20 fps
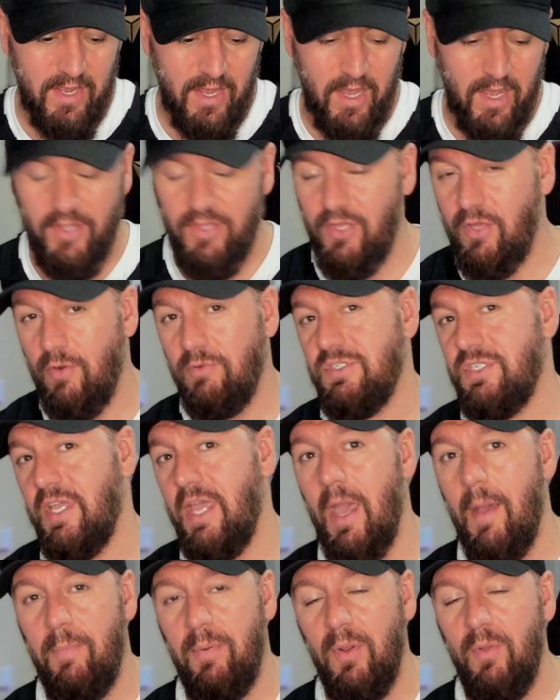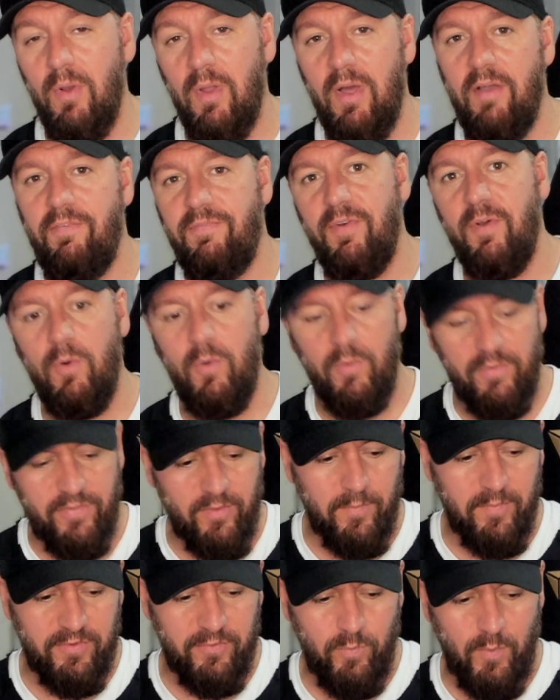You can also get a blue light filter with
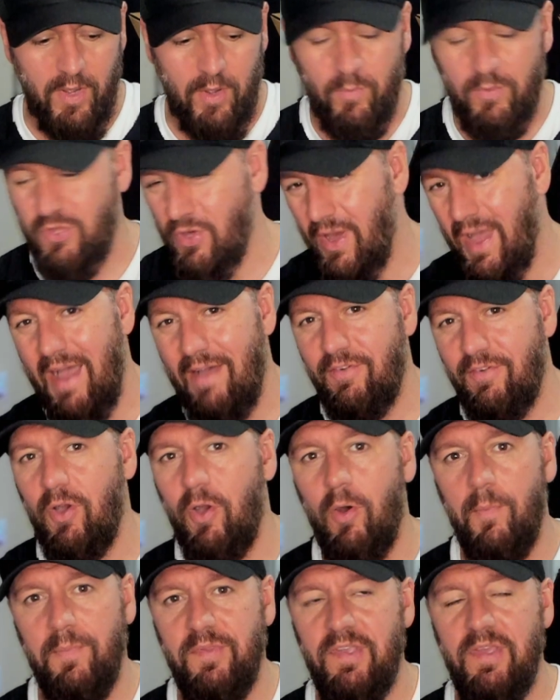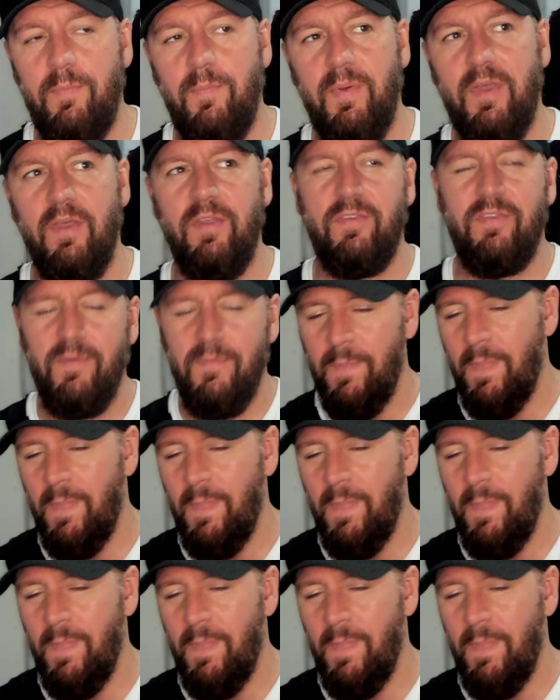them as well, which I haven't opted because